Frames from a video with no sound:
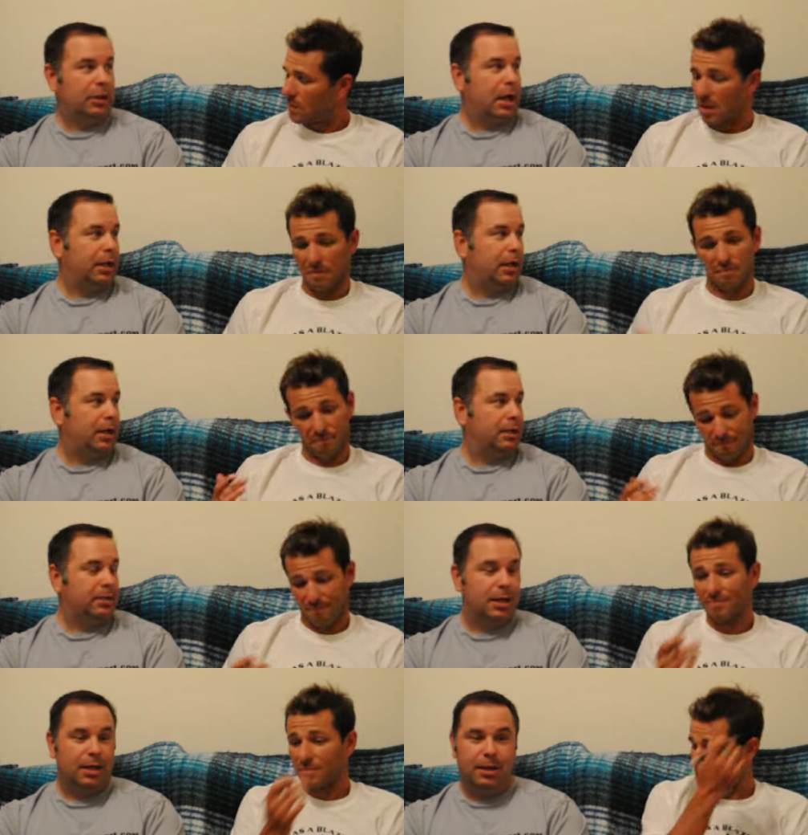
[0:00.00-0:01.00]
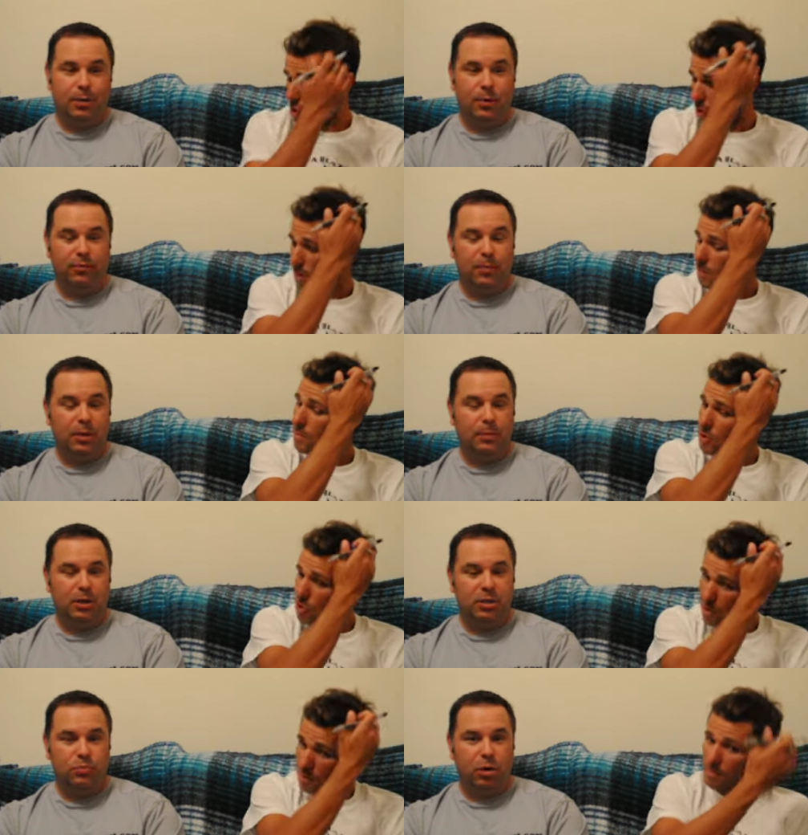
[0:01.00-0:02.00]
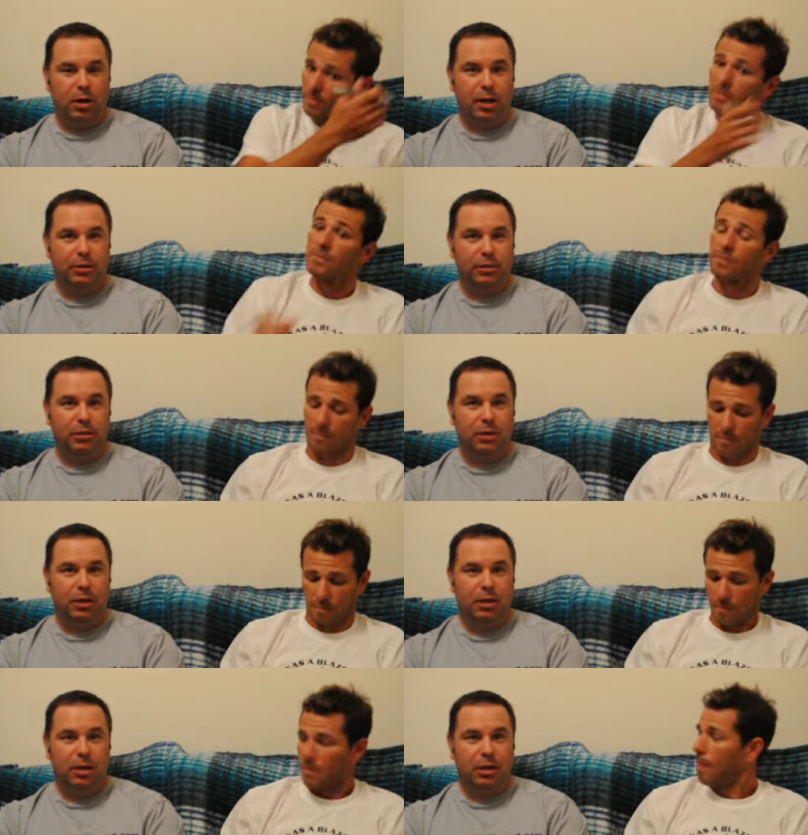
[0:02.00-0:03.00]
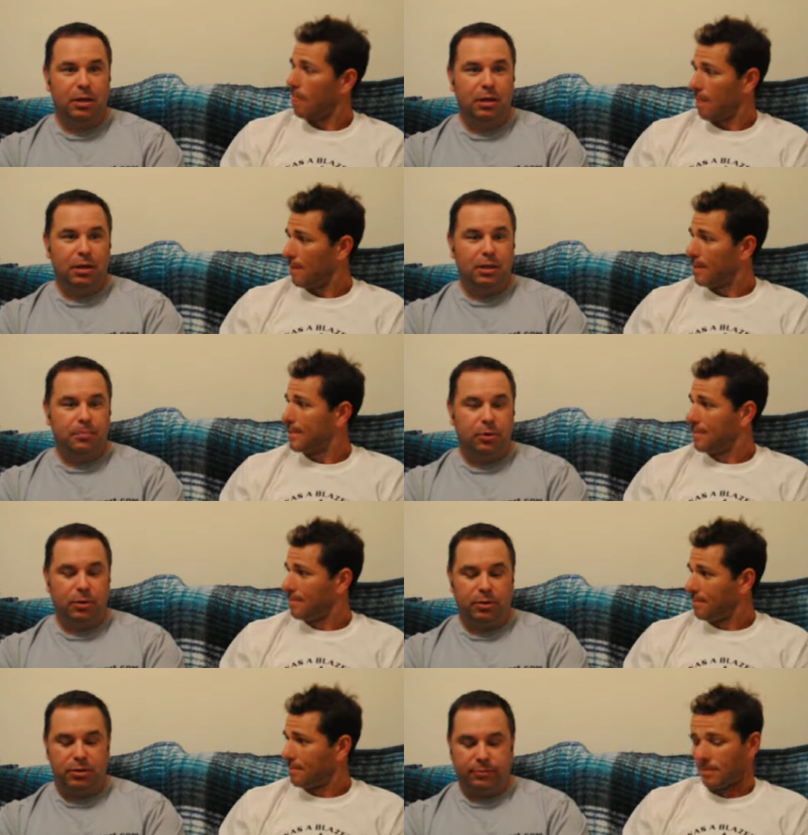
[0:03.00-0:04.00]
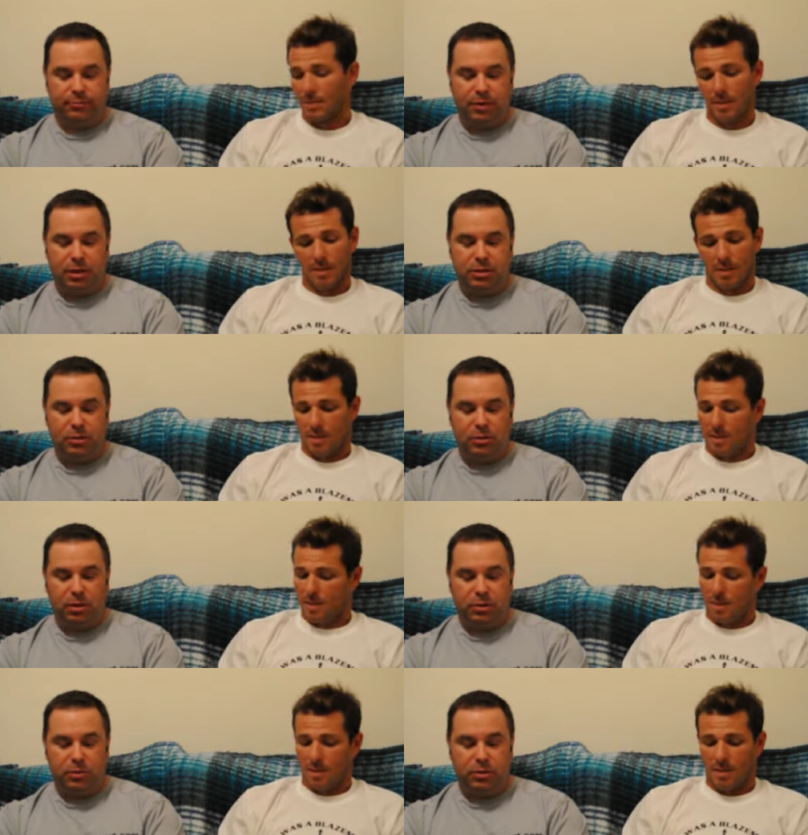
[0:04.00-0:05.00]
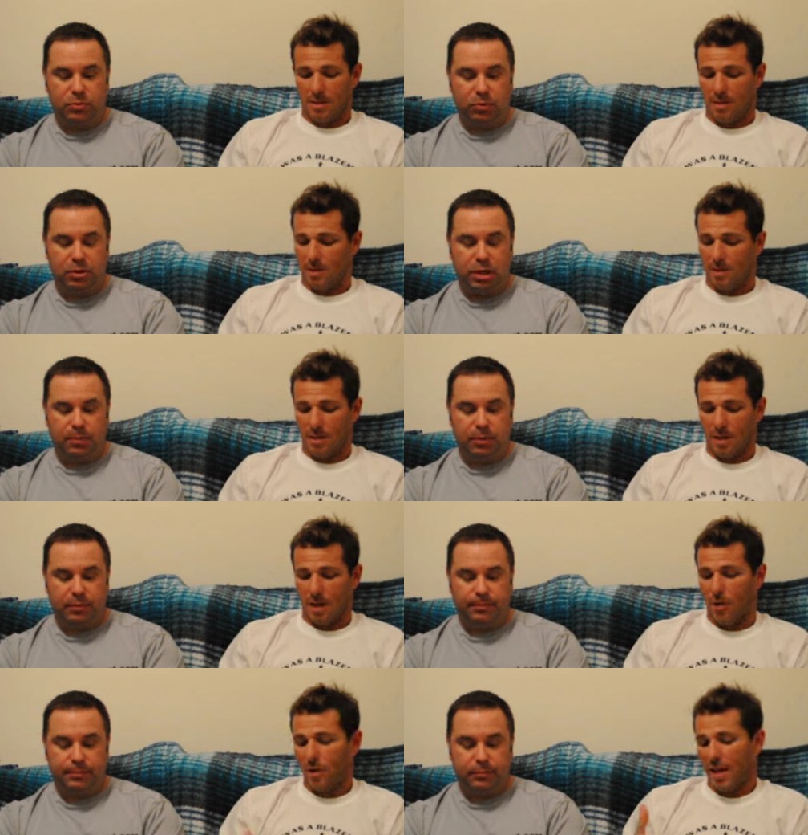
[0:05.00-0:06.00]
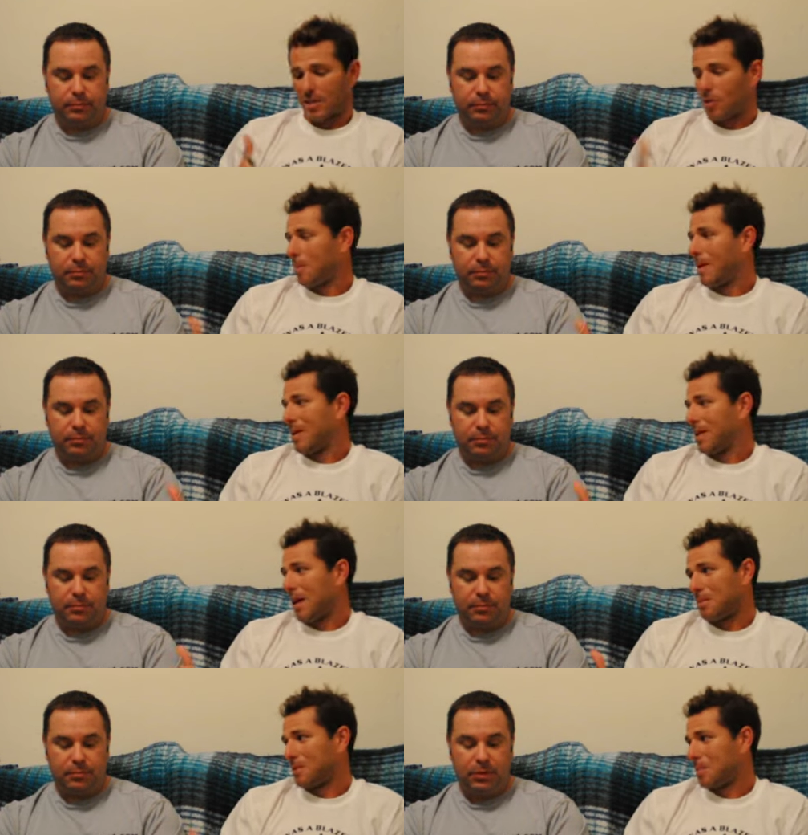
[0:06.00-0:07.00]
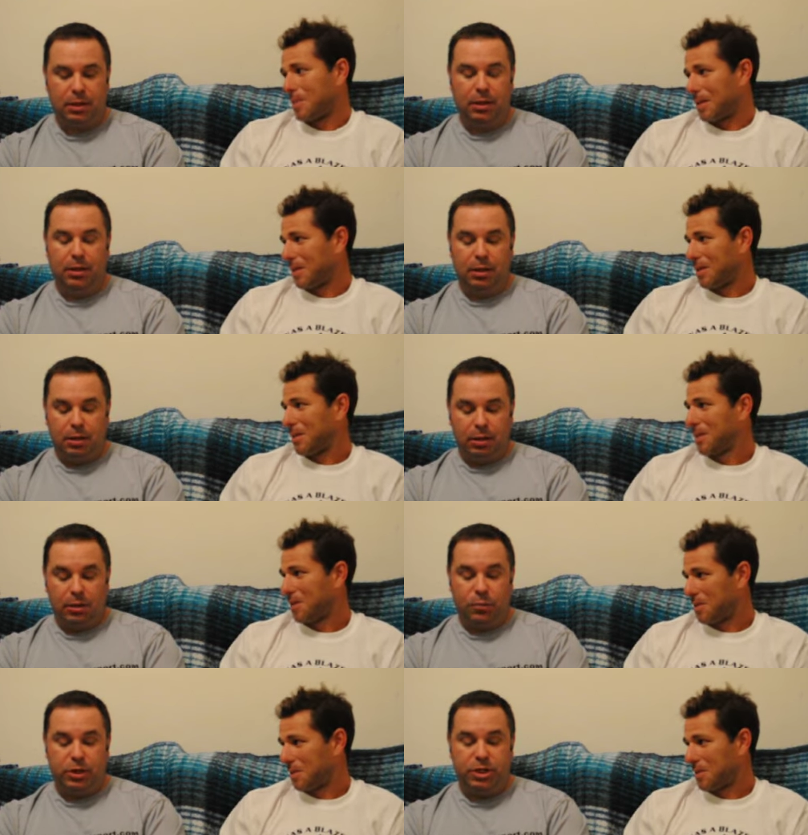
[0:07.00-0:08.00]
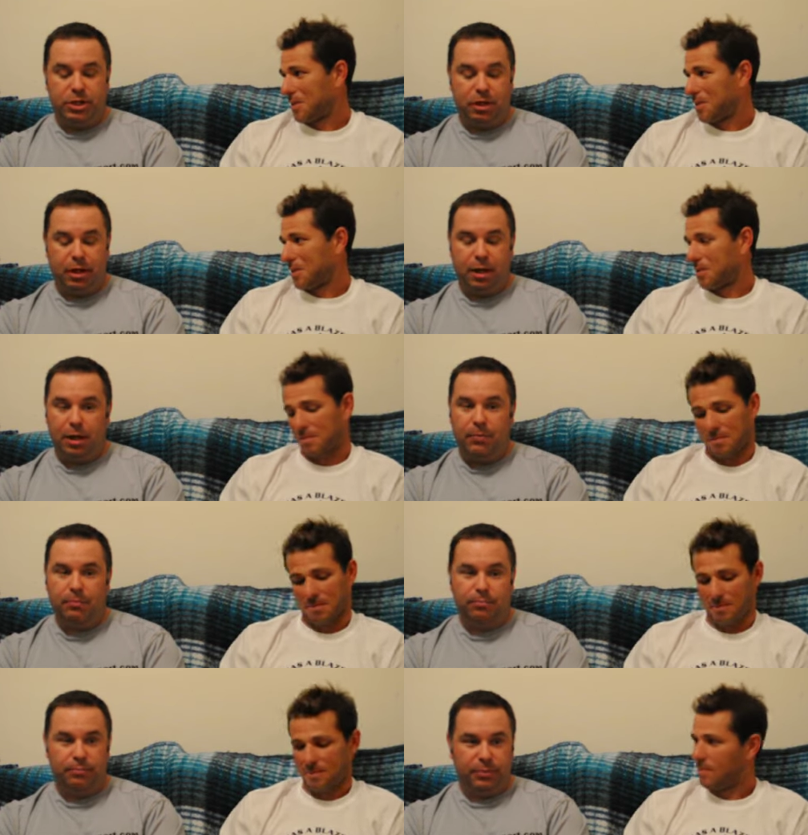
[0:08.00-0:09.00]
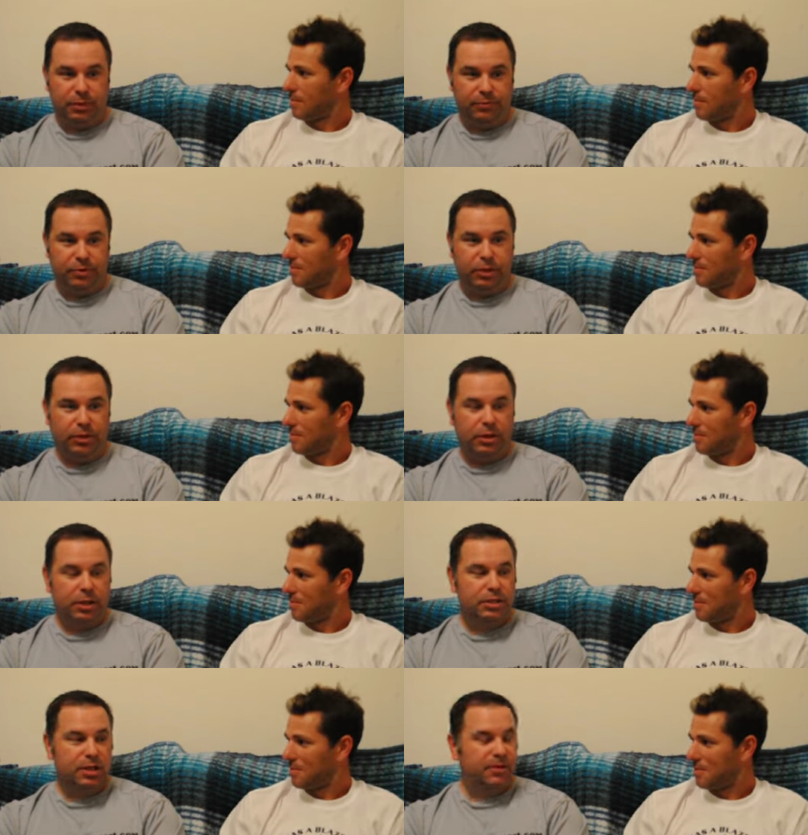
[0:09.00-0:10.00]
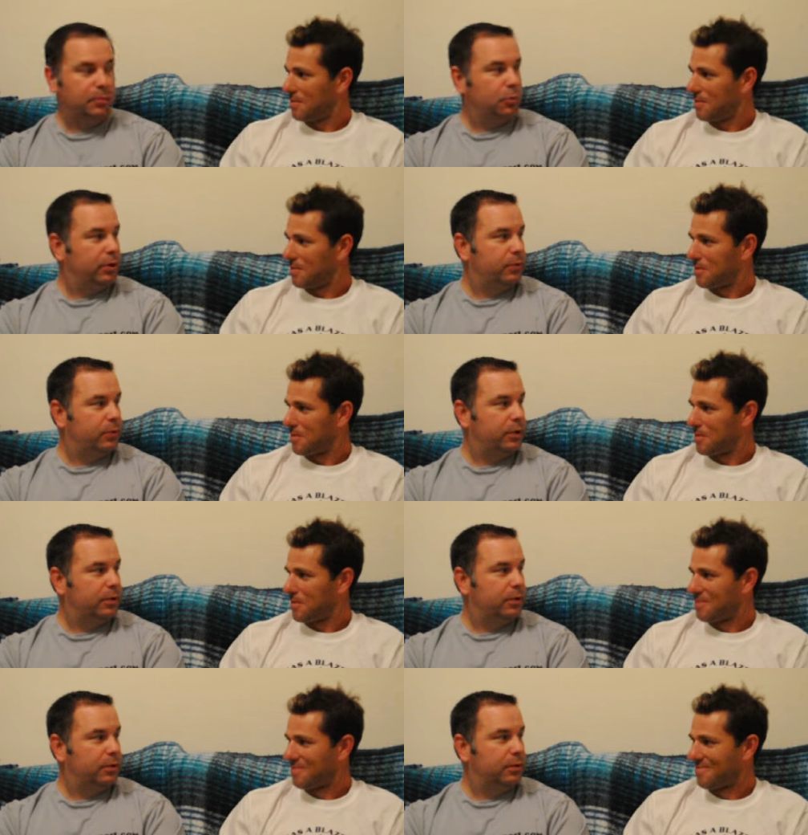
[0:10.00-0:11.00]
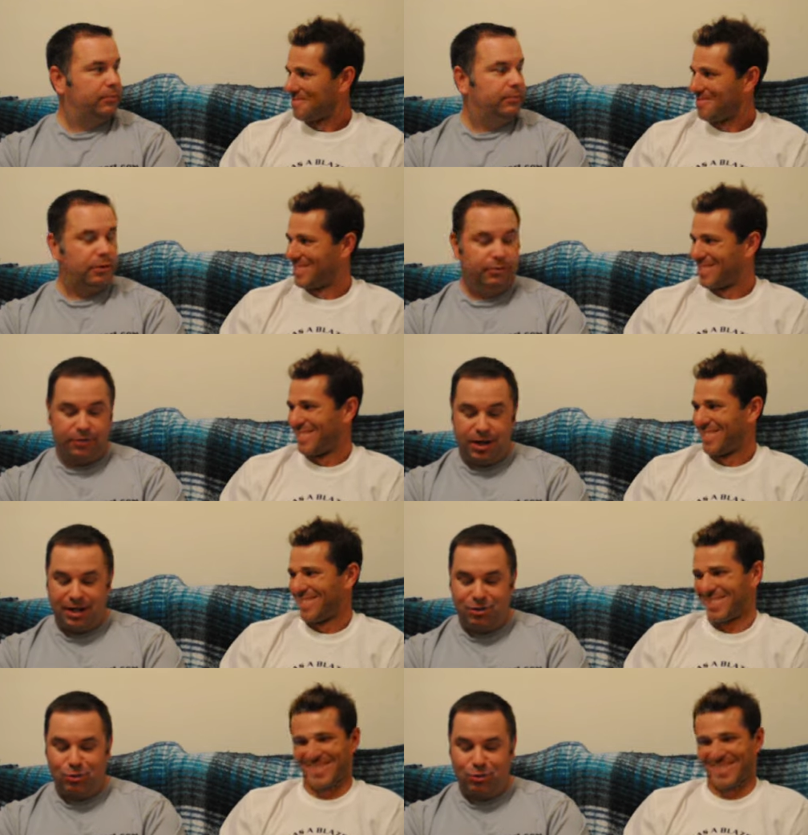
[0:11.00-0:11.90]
Speaker 1: Yeah, can't can't take sure, away from him. He just won it out there in uh, Perth. ITU Long Course World Champion. I only
Speaker 2: had so many names to pick.
Speaker 1: Richie Cunningham, very good at 70.3. Very fast,